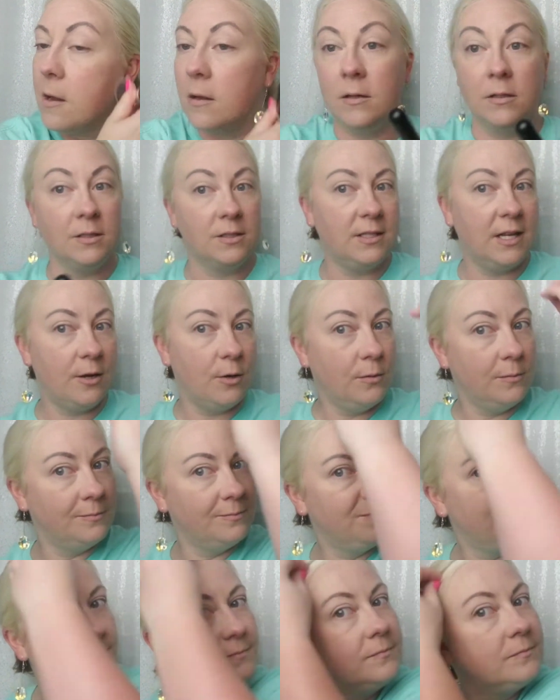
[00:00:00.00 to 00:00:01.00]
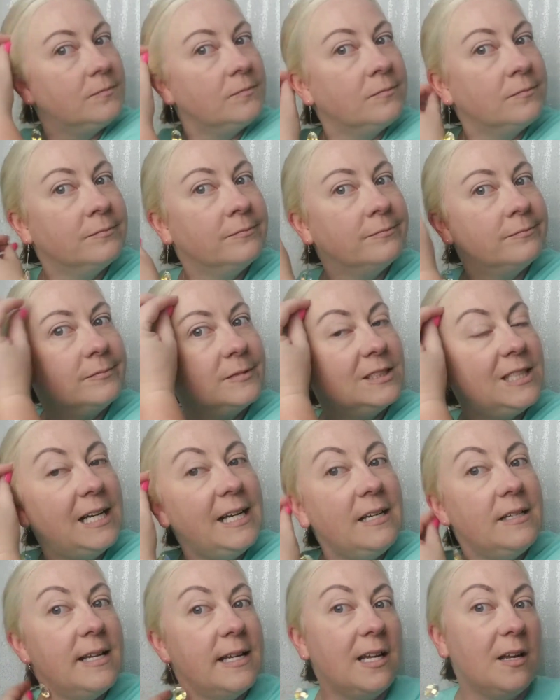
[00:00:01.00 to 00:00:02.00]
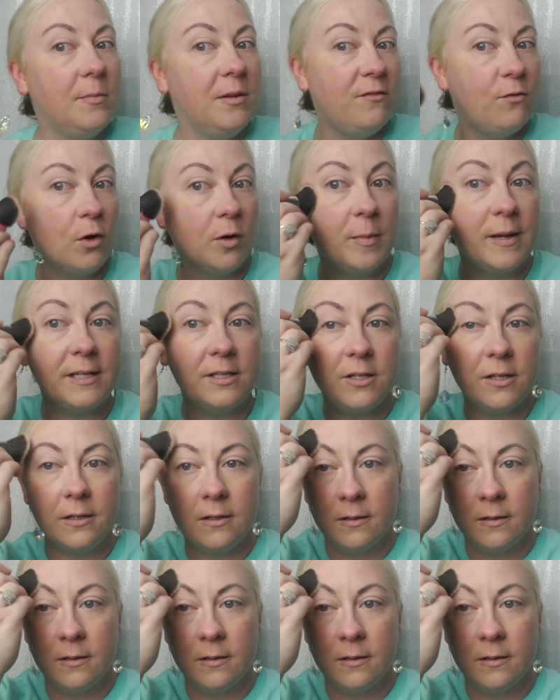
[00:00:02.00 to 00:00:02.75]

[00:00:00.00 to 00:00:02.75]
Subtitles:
So, I didn't take a before picture.